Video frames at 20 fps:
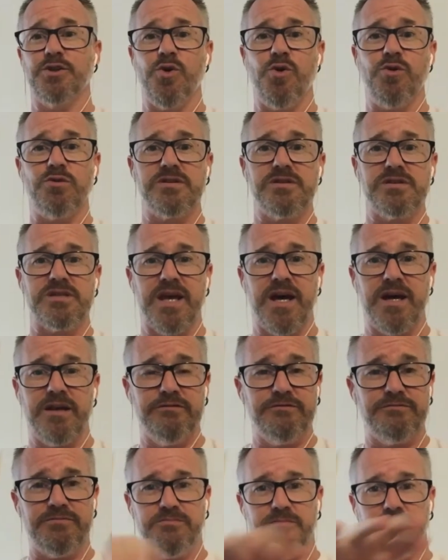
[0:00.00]
altars out
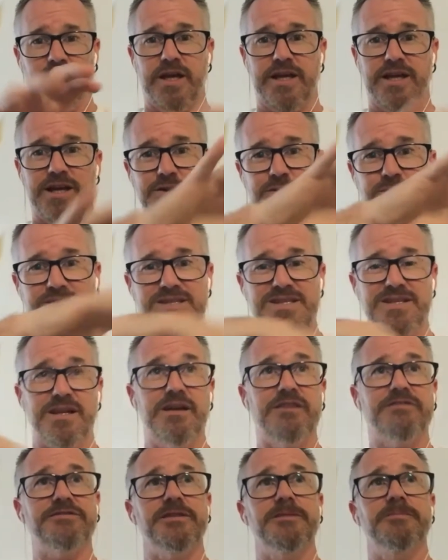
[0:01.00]
of Lego and
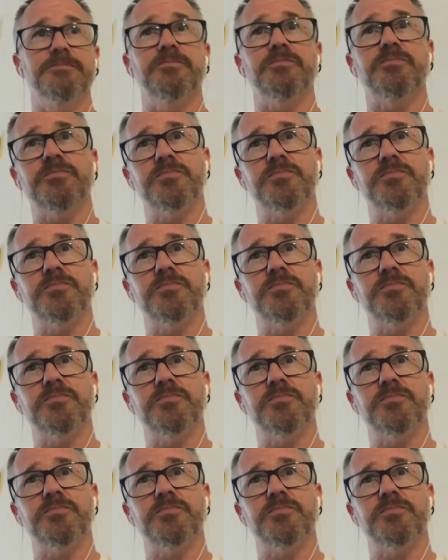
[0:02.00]
stuff, and